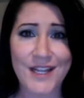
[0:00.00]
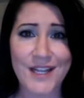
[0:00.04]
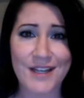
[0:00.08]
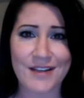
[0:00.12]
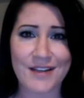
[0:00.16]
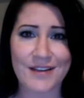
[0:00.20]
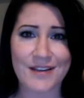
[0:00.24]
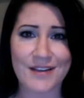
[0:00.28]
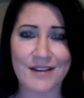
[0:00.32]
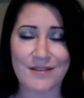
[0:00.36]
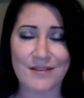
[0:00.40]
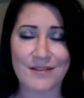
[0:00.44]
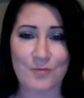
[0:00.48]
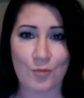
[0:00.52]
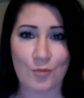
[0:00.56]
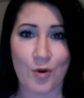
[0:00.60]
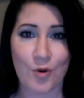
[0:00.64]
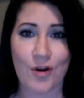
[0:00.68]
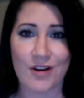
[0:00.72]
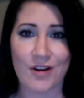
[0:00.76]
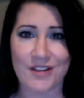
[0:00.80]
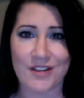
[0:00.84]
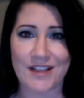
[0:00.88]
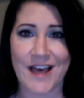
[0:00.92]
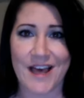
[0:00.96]
it
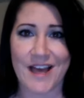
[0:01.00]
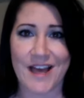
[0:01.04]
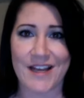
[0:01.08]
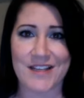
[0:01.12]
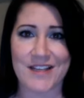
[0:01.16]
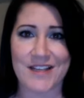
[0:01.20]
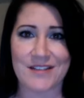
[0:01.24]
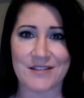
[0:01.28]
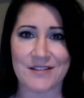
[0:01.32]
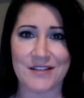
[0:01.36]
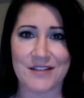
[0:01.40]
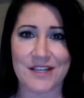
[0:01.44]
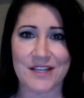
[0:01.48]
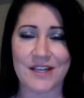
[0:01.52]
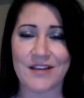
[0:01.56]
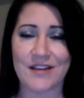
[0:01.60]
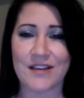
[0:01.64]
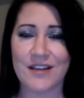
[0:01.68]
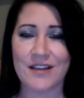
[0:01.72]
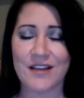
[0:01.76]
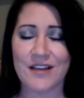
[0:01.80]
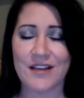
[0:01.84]
worked that easily.